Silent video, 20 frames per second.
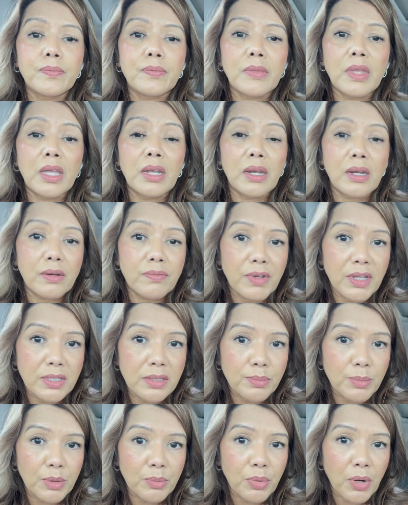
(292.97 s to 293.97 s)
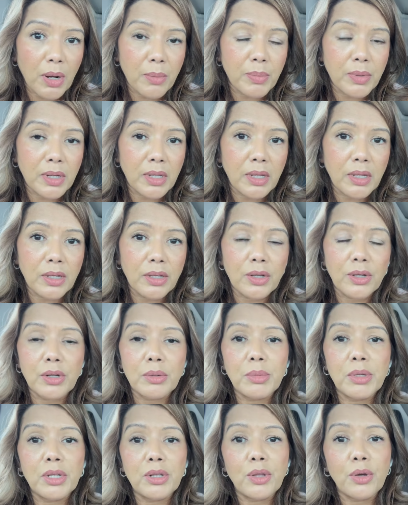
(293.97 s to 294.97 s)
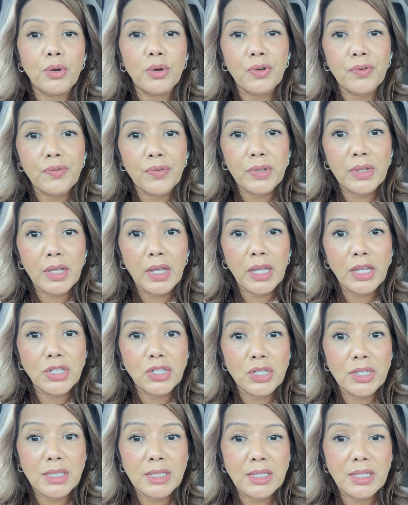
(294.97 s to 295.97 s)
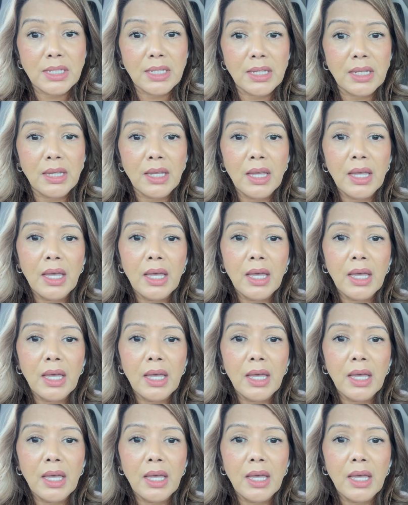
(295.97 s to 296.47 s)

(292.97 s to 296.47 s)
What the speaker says: an investment property, you're going to be on the hook for the HST